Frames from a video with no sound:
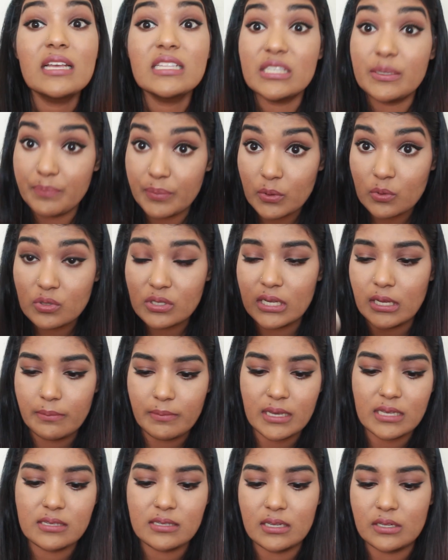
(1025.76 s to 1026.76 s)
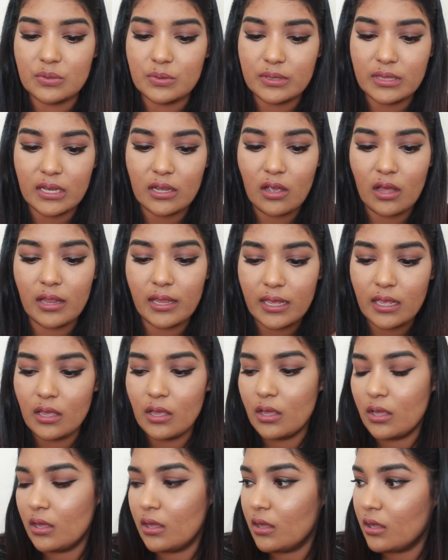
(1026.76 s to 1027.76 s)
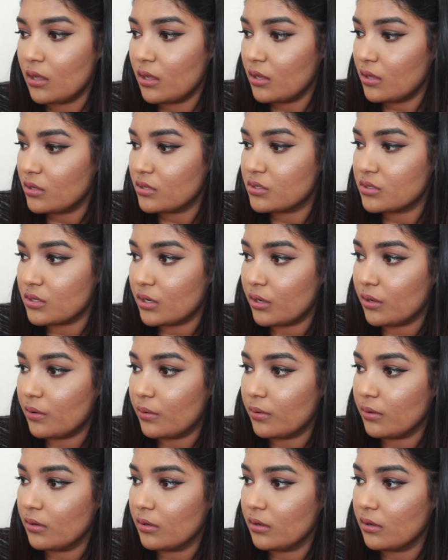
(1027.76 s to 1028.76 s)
a boosting mist, that's what they call it. So